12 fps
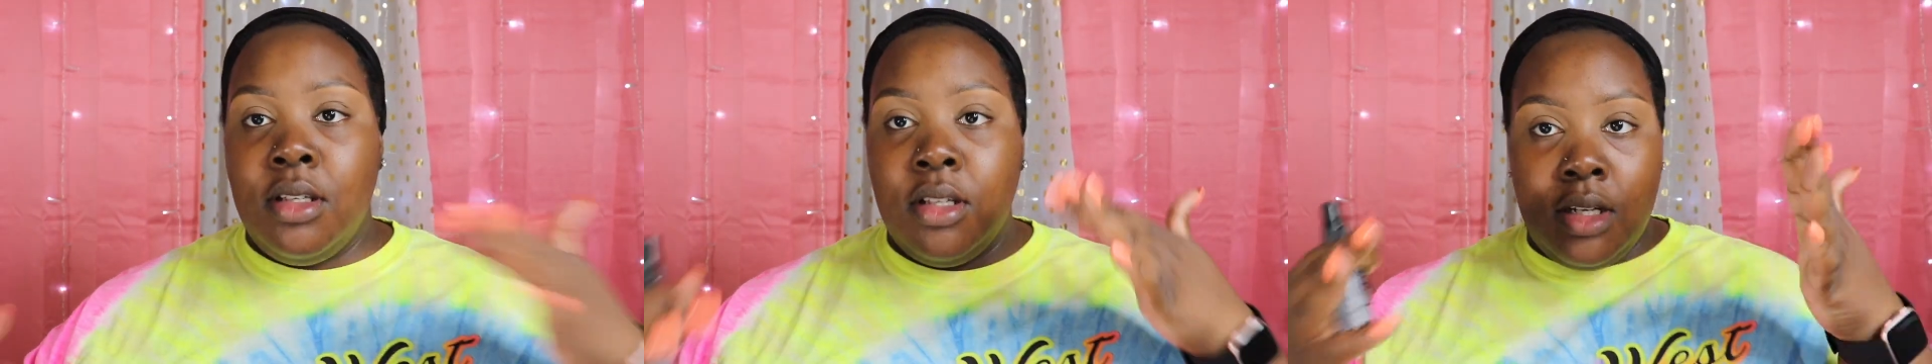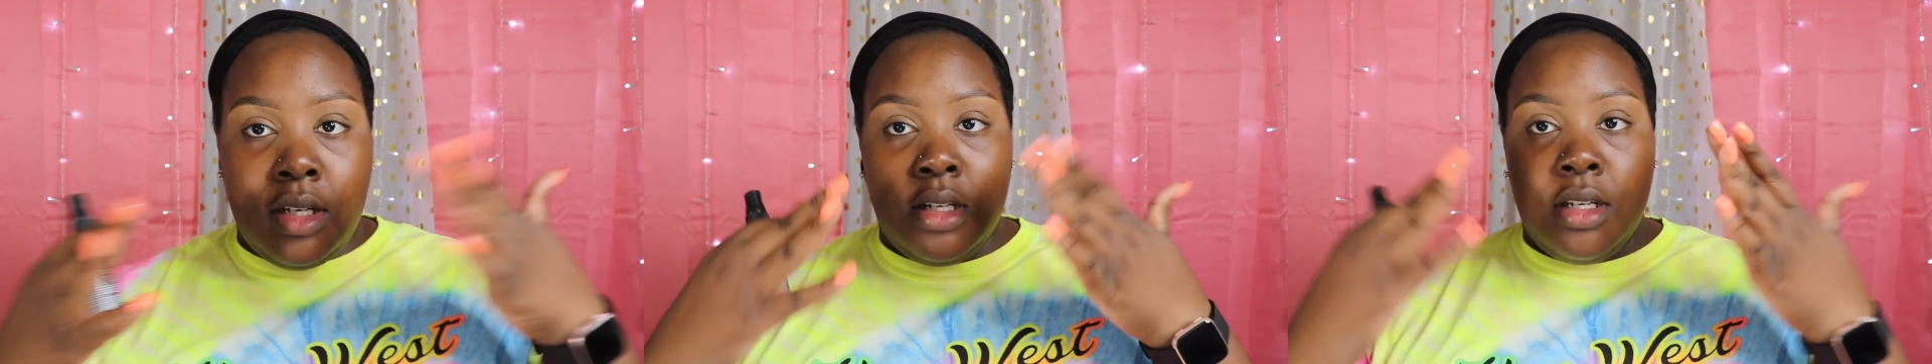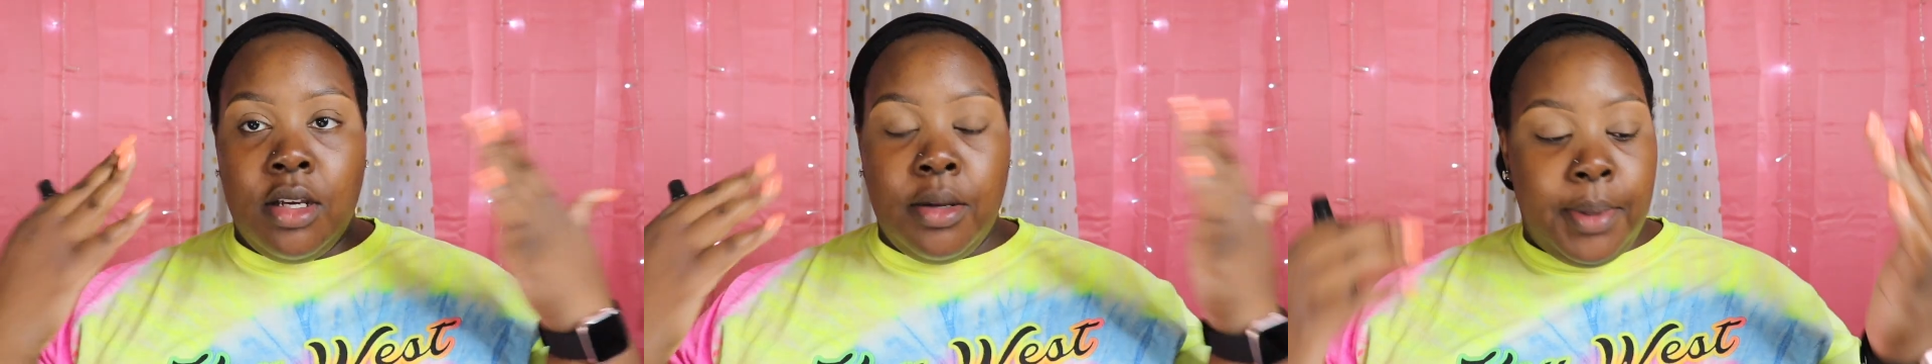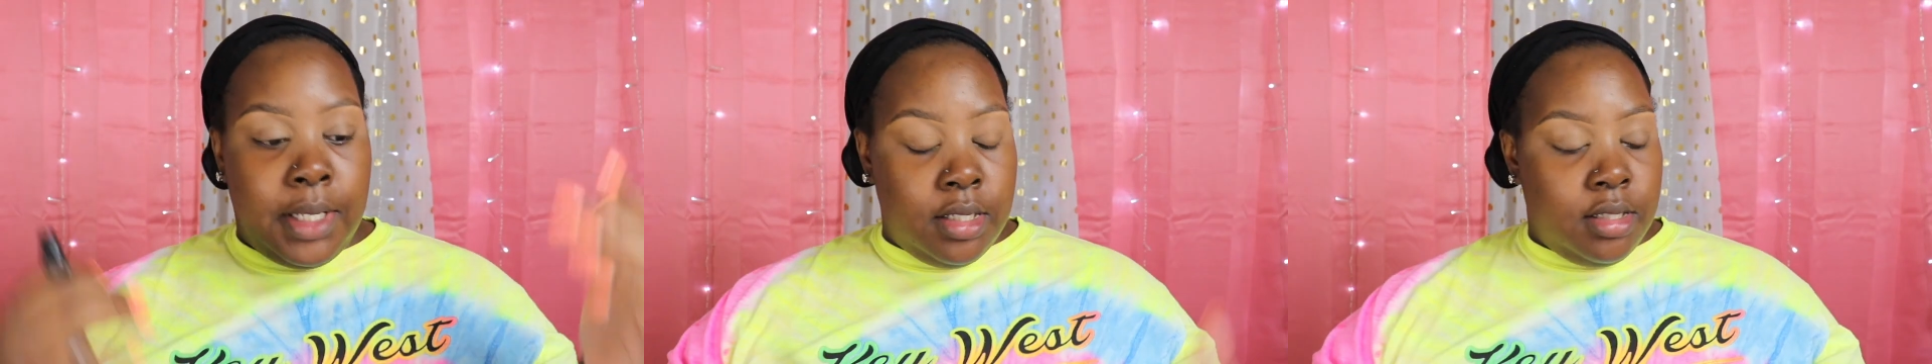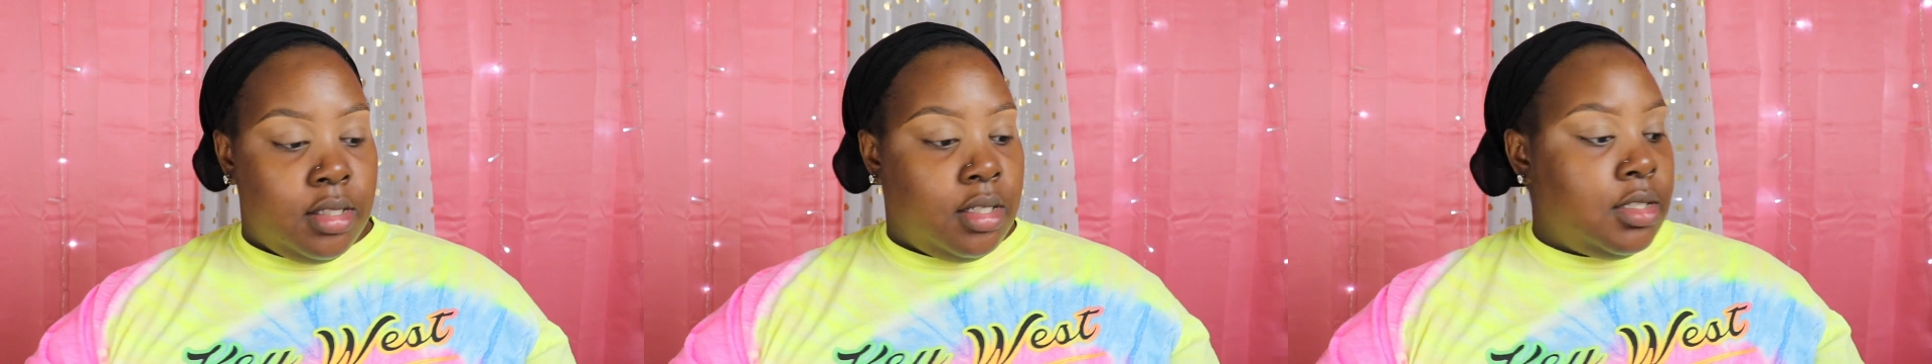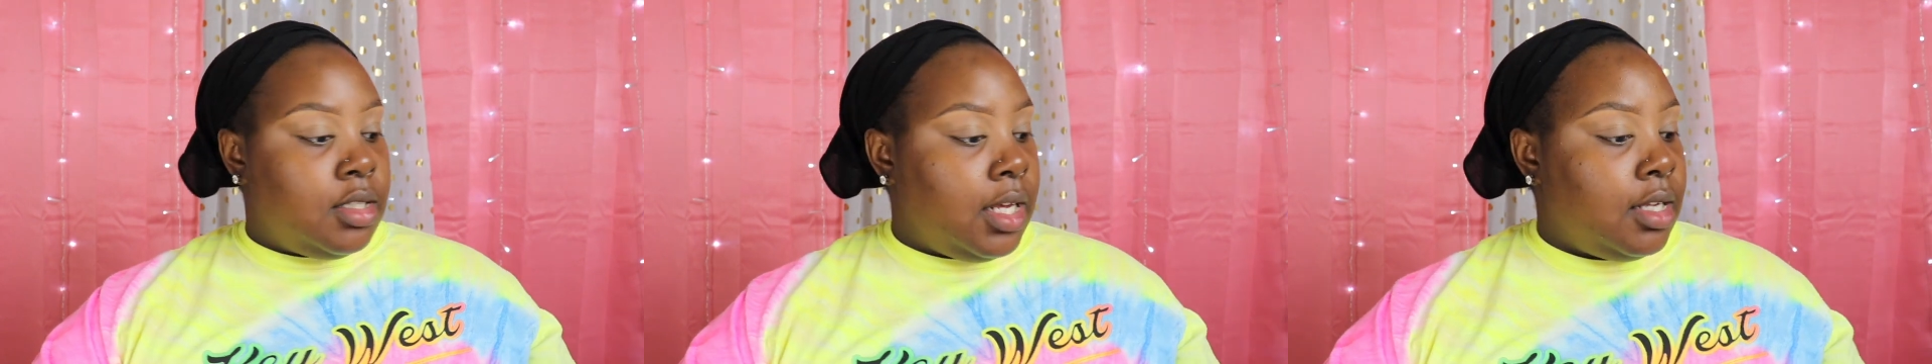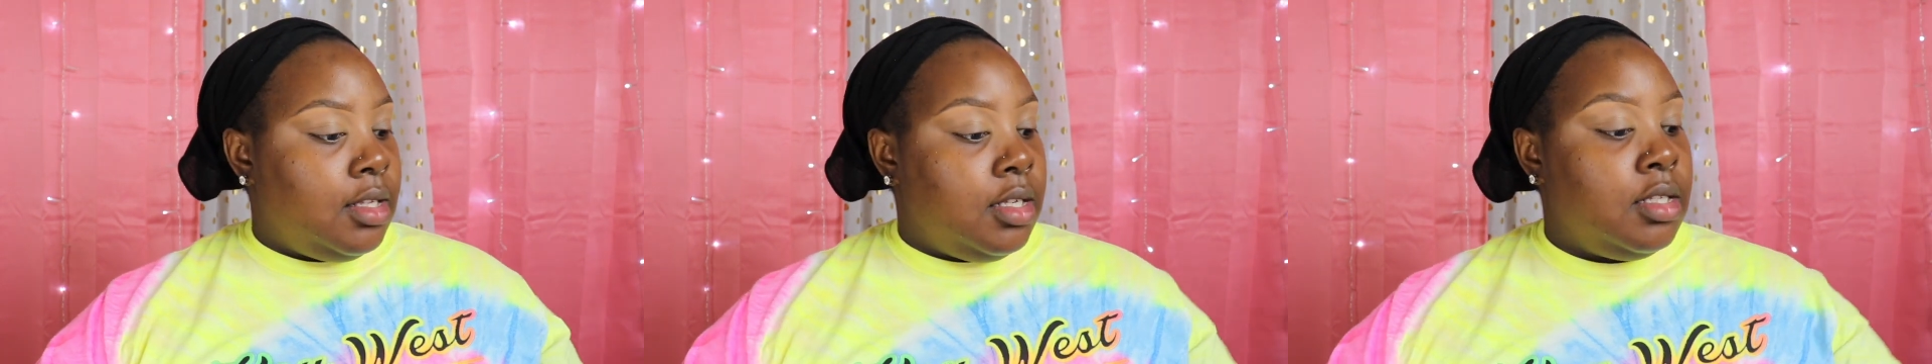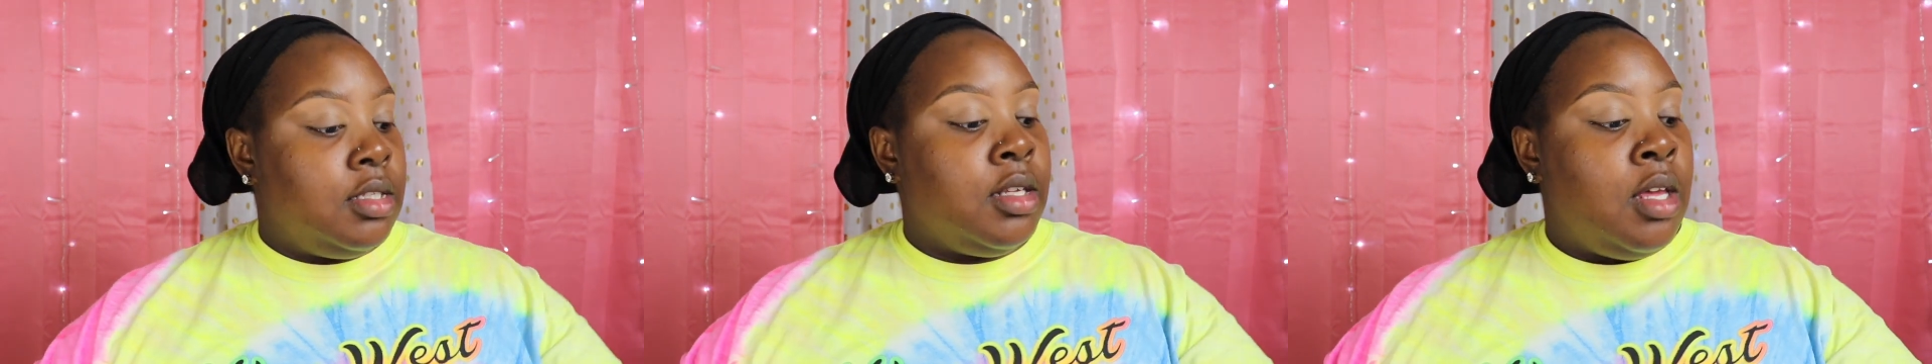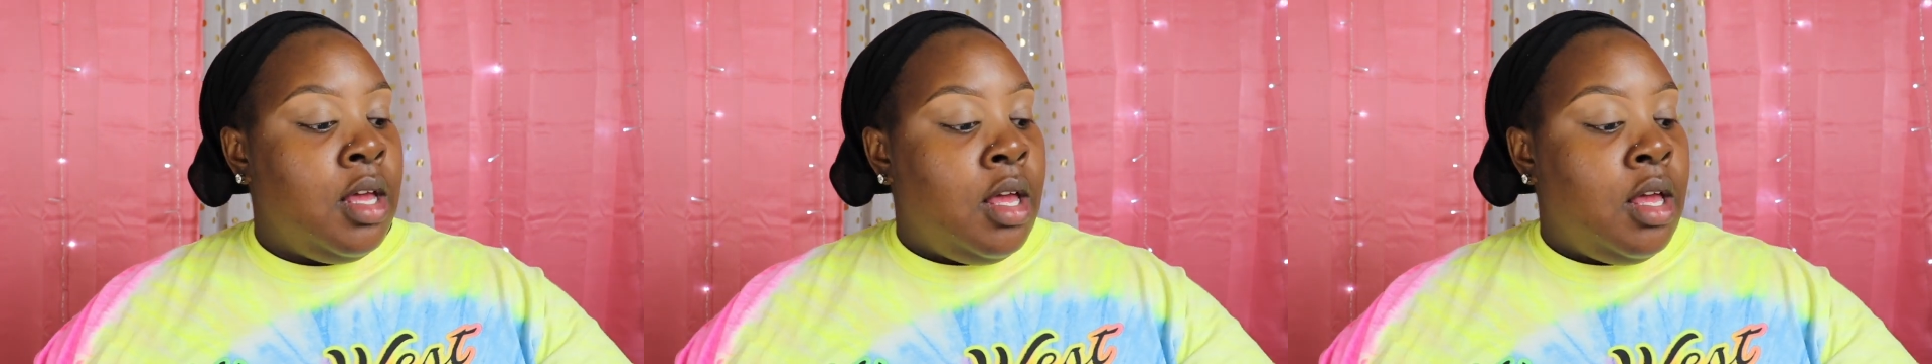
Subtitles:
and your base looks like this,